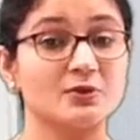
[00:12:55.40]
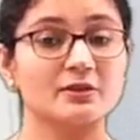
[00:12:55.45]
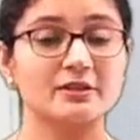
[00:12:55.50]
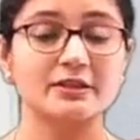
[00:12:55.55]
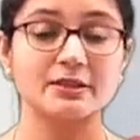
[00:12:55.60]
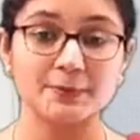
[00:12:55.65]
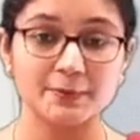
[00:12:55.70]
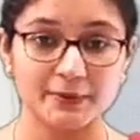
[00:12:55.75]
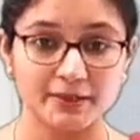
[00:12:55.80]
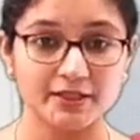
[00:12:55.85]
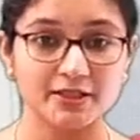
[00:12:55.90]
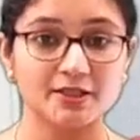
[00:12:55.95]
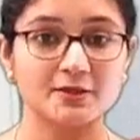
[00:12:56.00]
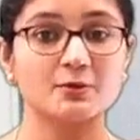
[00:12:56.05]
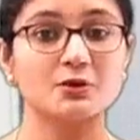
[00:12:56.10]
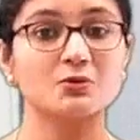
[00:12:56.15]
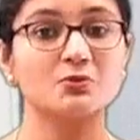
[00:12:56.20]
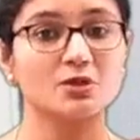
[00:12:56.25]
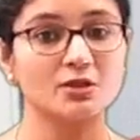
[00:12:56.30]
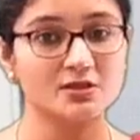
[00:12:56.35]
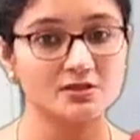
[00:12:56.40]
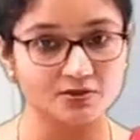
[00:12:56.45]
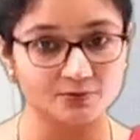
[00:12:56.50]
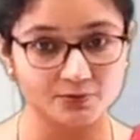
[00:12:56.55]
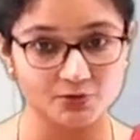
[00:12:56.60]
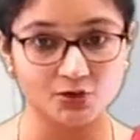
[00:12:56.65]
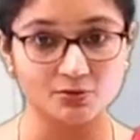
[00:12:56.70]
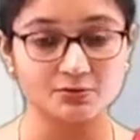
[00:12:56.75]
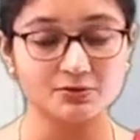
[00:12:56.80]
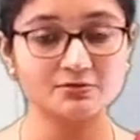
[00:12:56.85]
depending upon what is the
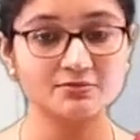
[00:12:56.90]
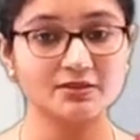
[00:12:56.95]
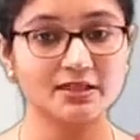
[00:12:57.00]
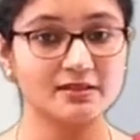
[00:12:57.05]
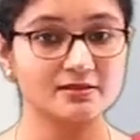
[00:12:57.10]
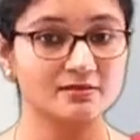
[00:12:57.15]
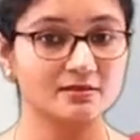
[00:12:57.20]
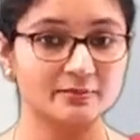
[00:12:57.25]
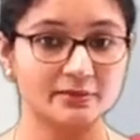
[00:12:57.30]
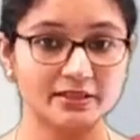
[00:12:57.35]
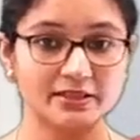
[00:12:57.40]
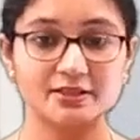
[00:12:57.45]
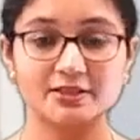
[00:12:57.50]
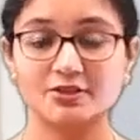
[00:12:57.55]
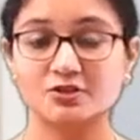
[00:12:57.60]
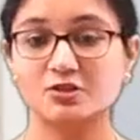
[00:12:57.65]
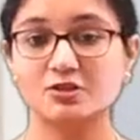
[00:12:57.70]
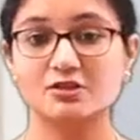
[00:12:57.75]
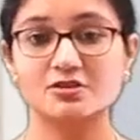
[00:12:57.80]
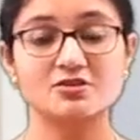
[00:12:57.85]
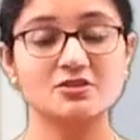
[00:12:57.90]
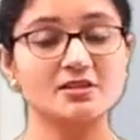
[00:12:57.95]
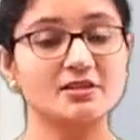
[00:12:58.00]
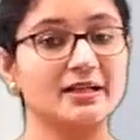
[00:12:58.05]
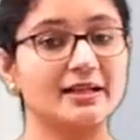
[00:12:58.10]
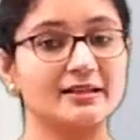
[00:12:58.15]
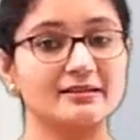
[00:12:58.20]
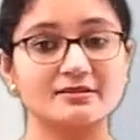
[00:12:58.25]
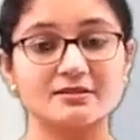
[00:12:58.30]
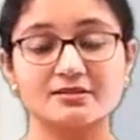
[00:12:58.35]
problem, that is the main etiology.
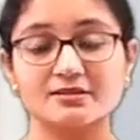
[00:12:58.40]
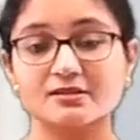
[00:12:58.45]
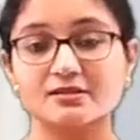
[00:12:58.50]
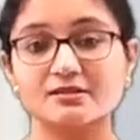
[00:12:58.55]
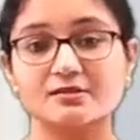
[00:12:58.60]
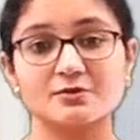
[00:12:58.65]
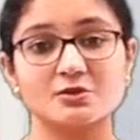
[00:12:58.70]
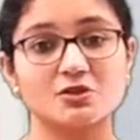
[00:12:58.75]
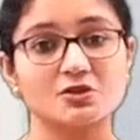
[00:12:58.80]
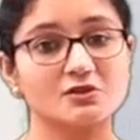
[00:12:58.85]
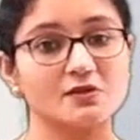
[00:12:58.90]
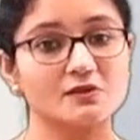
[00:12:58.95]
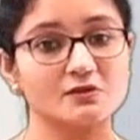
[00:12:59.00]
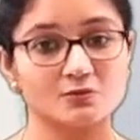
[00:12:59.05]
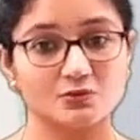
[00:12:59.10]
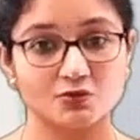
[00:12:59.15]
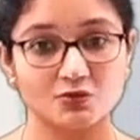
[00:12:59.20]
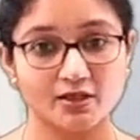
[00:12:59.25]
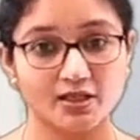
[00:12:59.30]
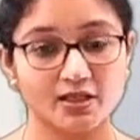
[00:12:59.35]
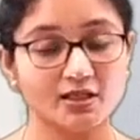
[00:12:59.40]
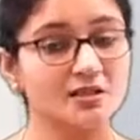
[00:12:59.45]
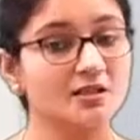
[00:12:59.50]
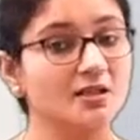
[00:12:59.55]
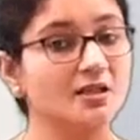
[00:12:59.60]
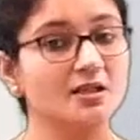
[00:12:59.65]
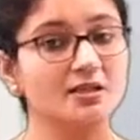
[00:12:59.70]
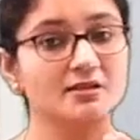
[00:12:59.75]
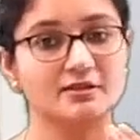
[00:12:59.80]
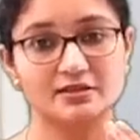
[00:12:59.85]
Either it is because of smoking,
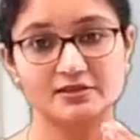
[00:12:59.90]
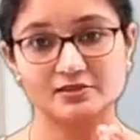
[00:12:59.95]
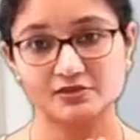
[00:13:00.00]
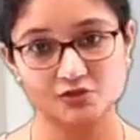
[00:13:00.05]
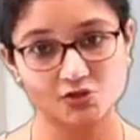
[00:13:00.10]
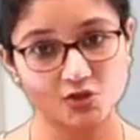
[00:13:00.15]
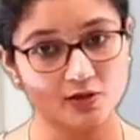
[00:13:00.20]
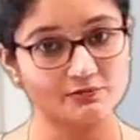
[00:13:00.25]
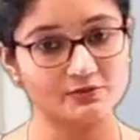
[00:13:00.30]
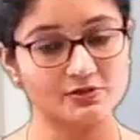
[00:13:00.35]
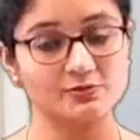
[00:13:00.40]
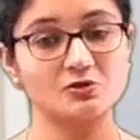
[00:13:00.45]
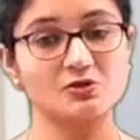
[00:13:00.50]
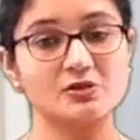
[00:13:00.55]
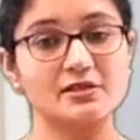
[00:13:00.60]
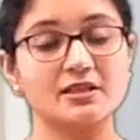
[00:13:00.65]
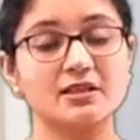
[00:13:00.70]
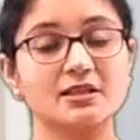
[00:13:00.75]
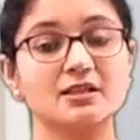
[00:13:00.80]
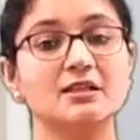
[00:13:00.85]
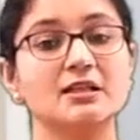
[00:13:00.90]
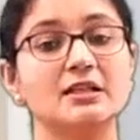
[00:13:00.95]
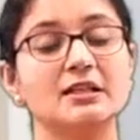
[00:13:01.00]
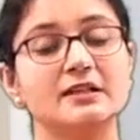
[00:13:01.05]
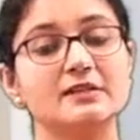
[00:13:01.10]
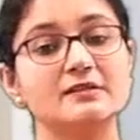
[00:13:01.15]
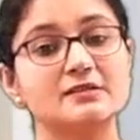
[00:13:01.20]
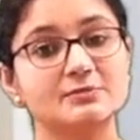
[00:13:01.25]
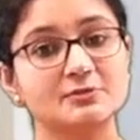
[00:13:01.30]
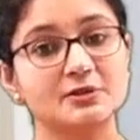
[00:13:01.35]
then stop smoking.
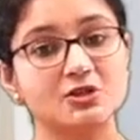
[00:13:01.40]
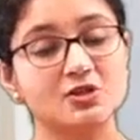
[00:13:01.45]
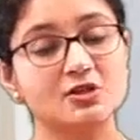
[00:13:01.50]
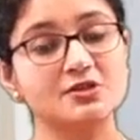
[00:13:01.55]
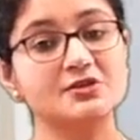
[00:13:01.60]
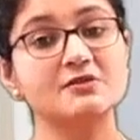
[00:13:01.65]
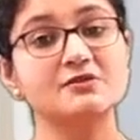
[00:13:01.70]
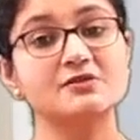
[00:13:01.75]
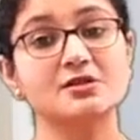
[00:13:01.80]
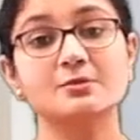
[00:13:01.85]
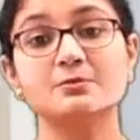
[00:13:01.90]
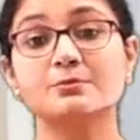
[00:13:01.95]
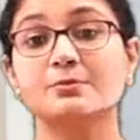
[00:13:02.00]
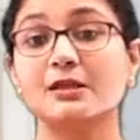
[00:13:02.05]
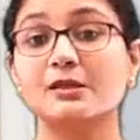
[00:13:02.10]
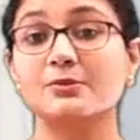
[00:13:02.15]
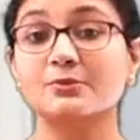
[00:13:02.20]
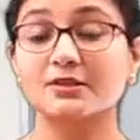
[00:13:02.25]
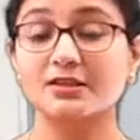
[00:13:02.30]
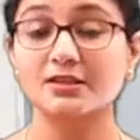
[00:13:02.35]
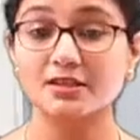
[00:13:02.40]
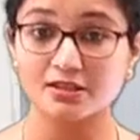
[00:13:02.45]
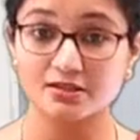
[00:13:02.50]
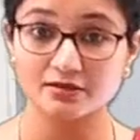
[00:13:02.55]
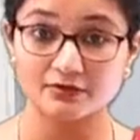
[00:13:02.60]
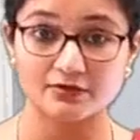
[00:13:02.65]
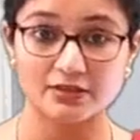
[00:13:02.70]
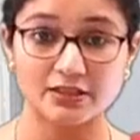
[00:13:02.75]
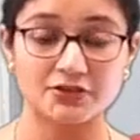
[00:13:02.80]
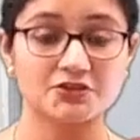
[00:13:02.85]
It's because of some pulmonary
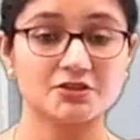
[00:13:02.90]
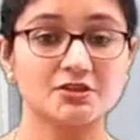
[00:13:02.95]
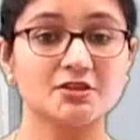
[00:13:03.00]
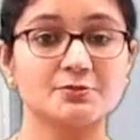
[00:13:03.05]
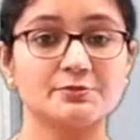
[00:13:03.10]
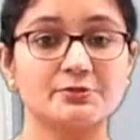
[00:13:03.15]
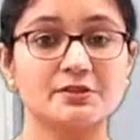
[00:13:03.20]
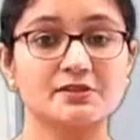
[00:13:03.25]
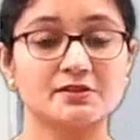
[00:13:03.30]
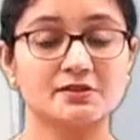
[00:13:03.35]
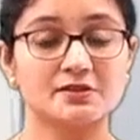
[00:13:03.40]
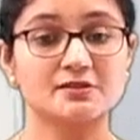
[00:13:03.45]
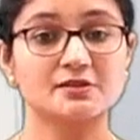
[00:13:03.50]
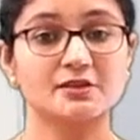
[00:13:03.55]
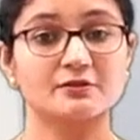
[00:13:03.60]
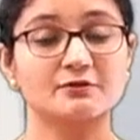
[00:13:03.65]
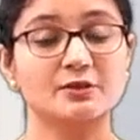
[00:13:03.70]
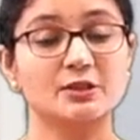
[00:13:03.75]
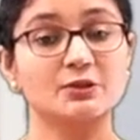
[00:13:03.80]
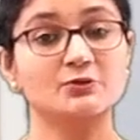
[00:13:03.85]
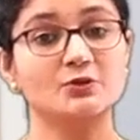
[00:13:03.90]
infection the person is suffering